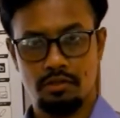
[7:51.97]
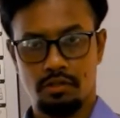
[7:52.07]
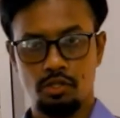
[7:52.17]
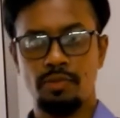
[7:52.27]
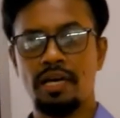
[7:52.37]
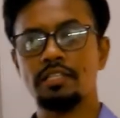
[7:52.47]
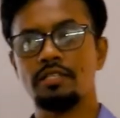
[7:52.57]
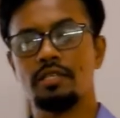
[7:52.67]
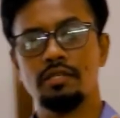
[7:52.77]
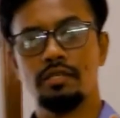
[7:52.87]
You
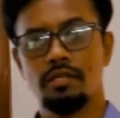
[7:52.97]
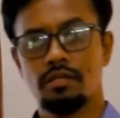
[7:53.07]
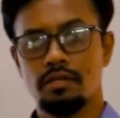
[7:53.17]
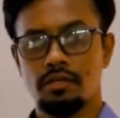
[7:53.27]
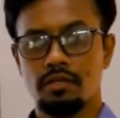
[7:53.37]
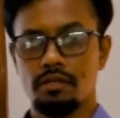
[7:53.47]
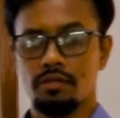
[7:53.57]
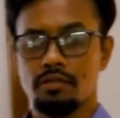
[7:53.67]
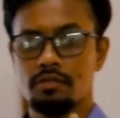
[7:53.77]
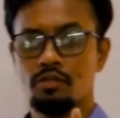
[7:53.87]
must
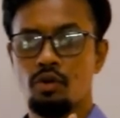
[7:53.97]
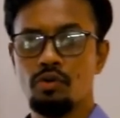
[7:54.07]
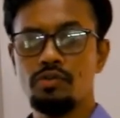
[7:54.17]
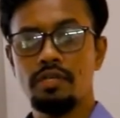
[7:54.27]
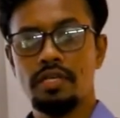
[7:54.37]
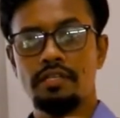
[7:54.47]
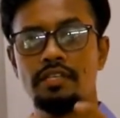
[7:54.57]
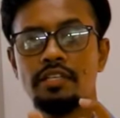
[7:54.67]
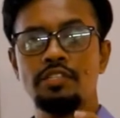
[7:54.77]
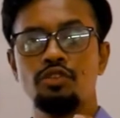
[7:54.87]
know
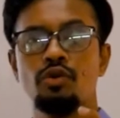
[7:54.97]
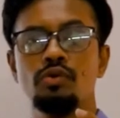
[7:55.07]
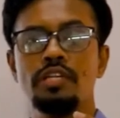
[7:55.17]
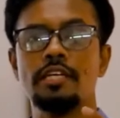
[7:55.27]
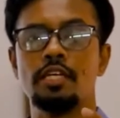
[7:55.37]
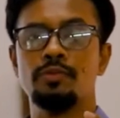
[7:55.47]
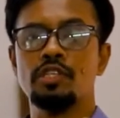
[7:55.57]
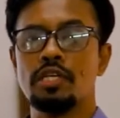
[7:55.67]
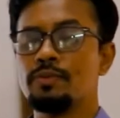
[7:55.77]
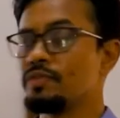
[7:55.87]
here is only
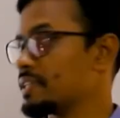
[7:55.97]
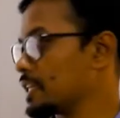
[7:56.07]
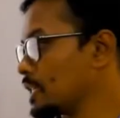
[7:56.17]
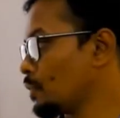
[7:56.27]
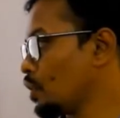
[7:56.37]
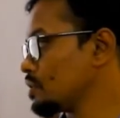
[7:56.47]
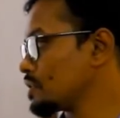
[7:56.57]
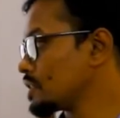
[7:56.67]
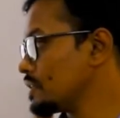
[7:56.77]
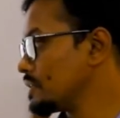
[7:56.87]
carbon-carbon single bond,
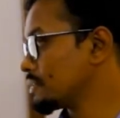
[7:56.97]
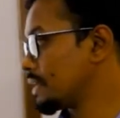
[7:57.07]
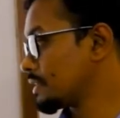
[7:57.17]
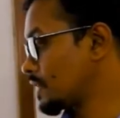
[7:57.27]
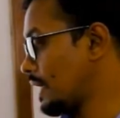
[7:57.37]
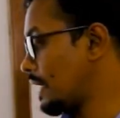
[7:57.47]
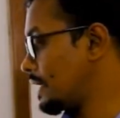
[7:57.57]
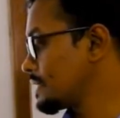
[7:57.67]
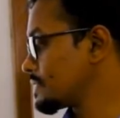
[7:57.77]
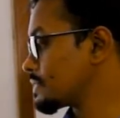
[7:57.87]
such
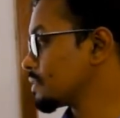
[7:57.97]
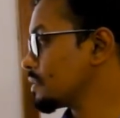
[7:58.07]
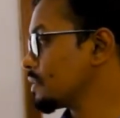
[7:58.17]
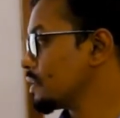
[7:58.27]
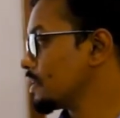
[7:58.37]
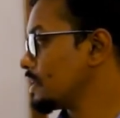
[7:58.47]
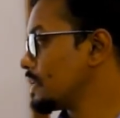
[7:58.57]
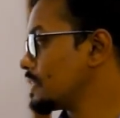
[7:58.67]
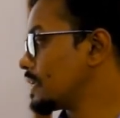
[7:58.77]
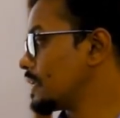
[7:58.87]
as
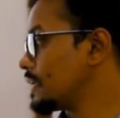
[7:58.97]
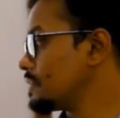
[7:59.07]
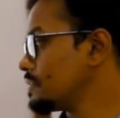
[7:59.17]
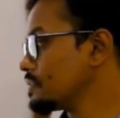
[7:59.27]
ethene,